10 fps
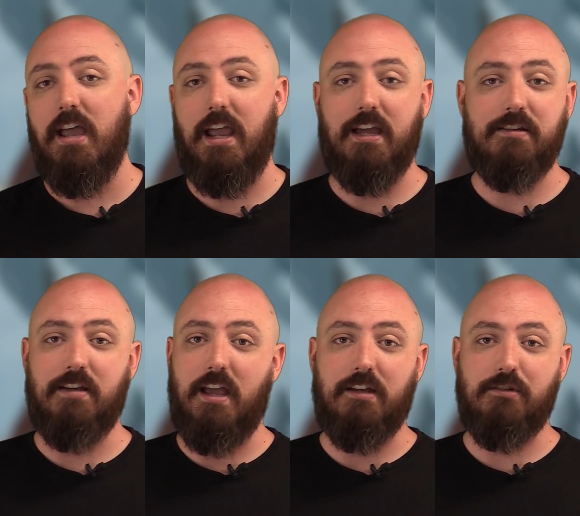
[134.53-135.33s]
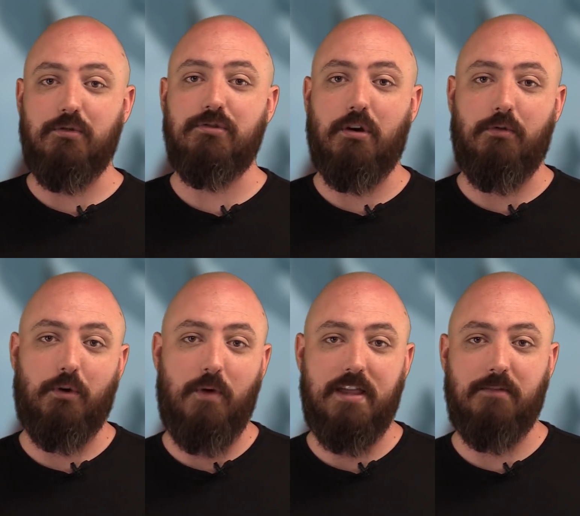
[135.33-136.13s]
and do so in a
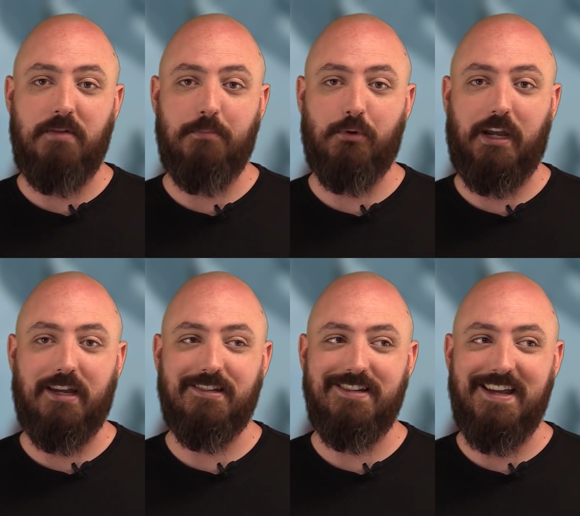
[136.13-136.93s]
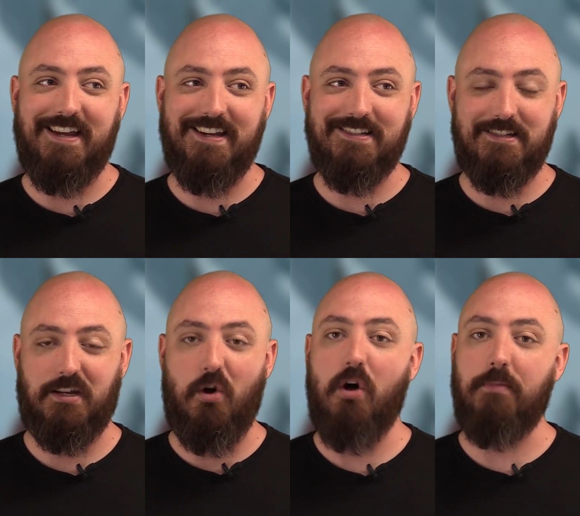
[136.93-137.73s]
way that people can take an
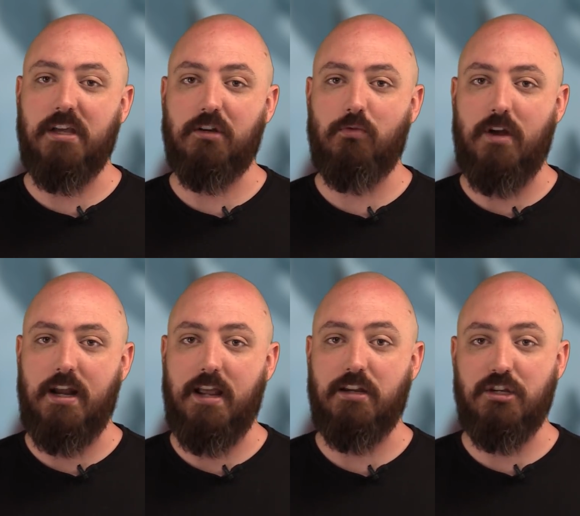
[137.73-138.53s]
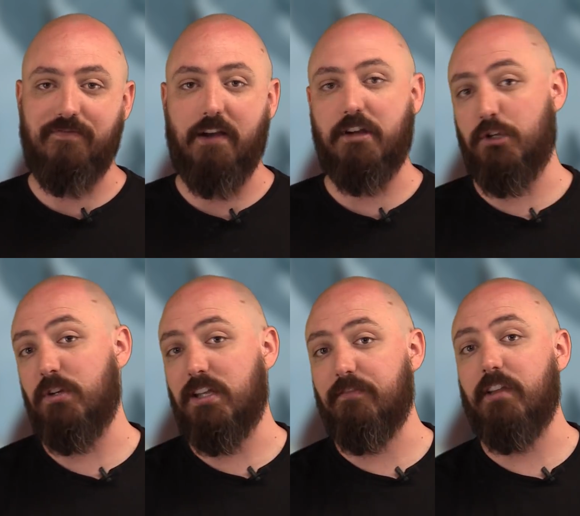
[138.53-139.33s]
existing army and create a very
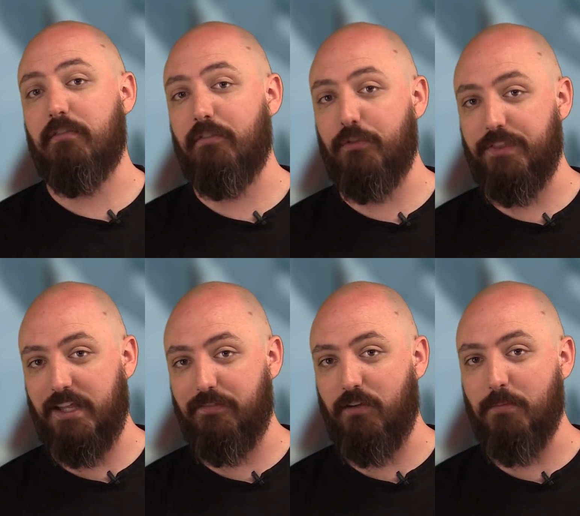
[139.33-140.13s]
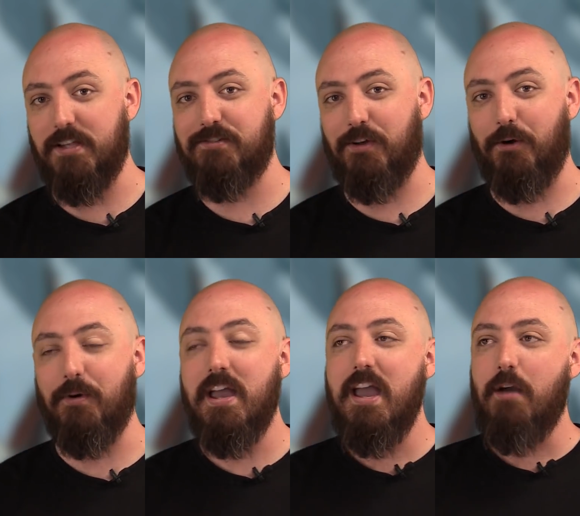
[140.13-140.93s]
unique and flavorful thing from it.
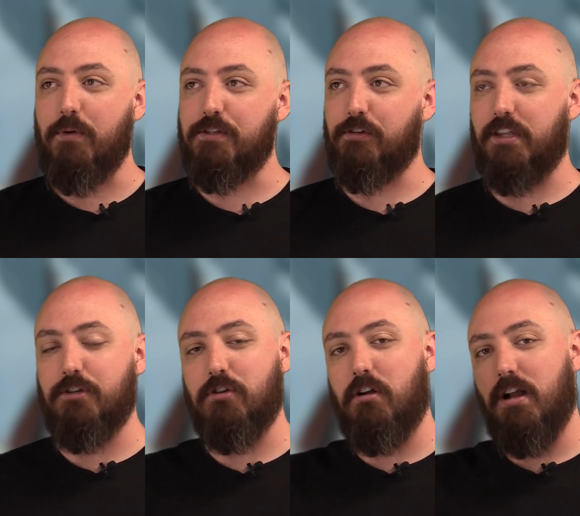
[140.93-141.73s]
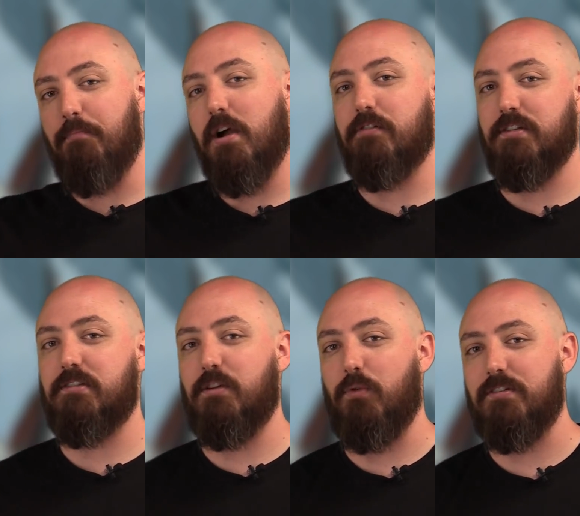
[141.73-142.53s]
So we took the Uncharted Empires
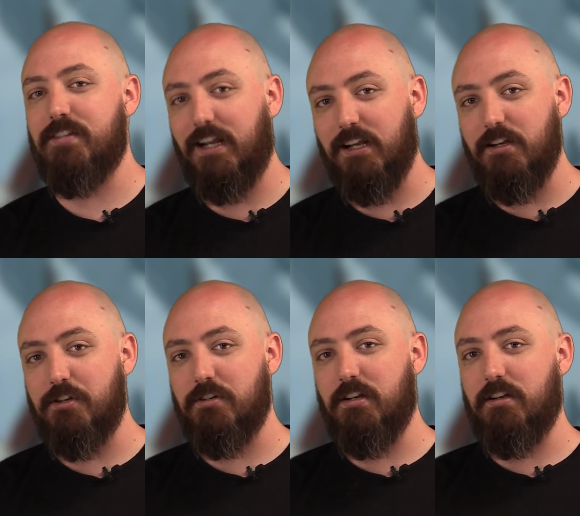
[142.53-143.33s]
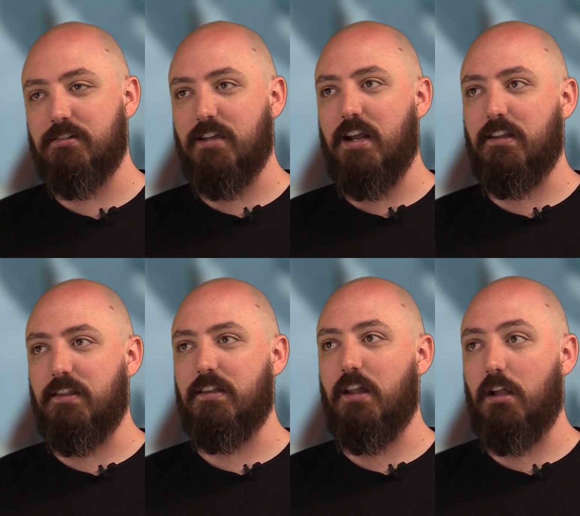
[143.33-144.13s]
list that were in 2nd Edition and decided
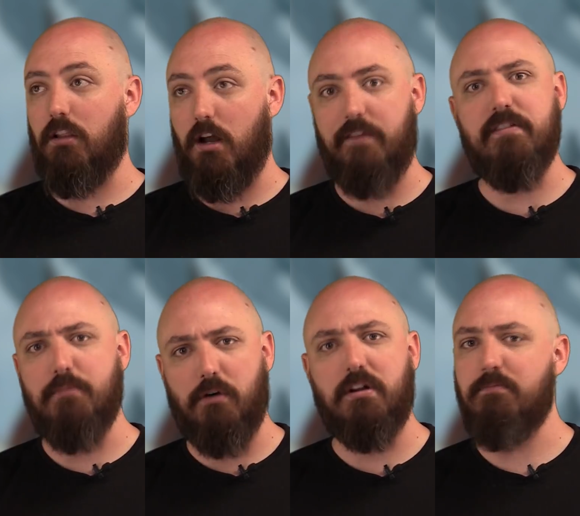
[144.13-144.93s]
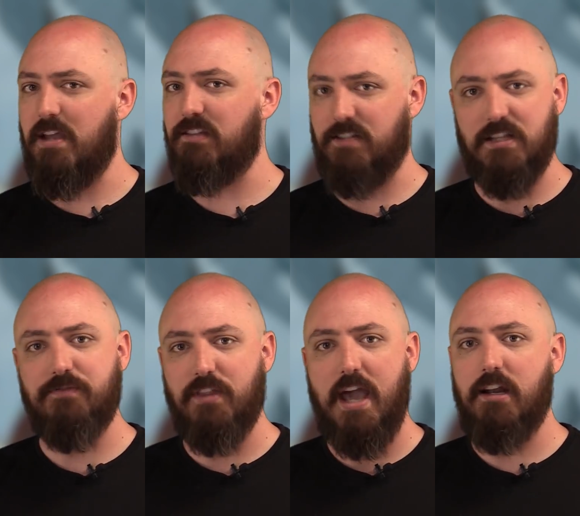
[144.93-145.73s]
that a lot of them already made sense
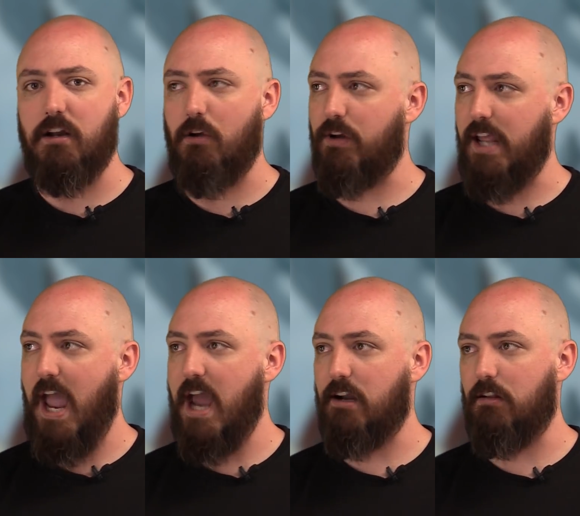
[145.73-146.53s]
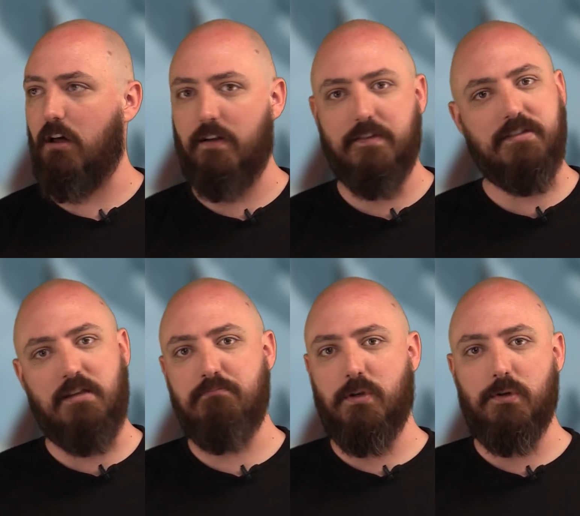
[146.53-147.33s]
for that. It already had a lot of the
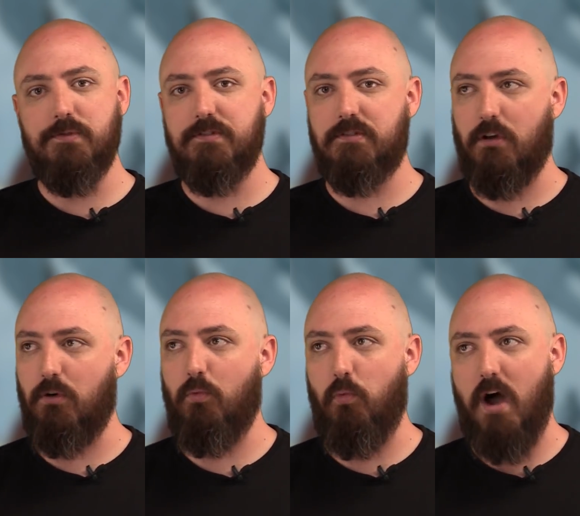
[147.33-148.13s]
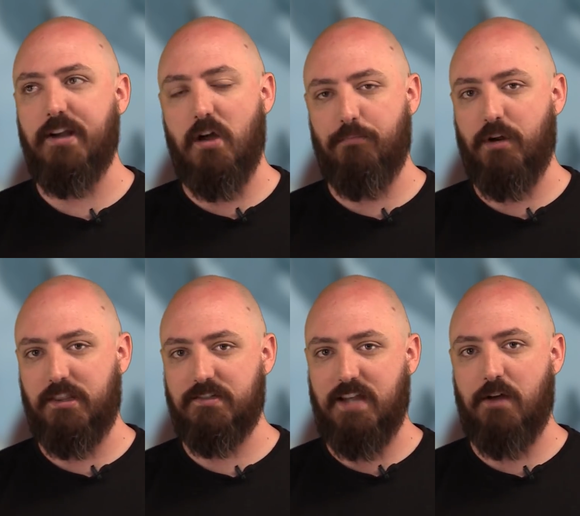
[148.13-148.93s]
same builds, so why not break
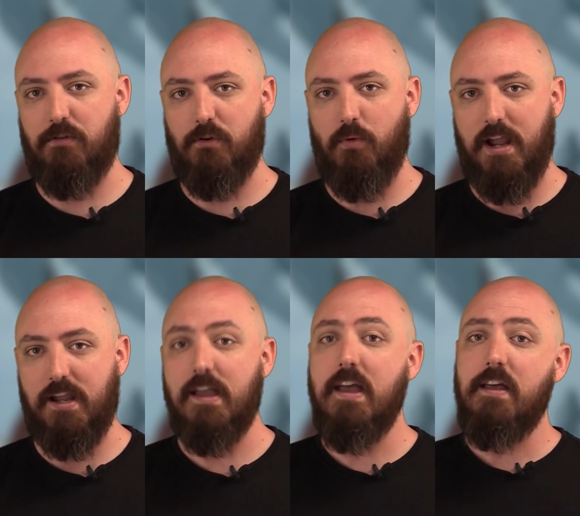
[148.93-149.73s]
this down in a way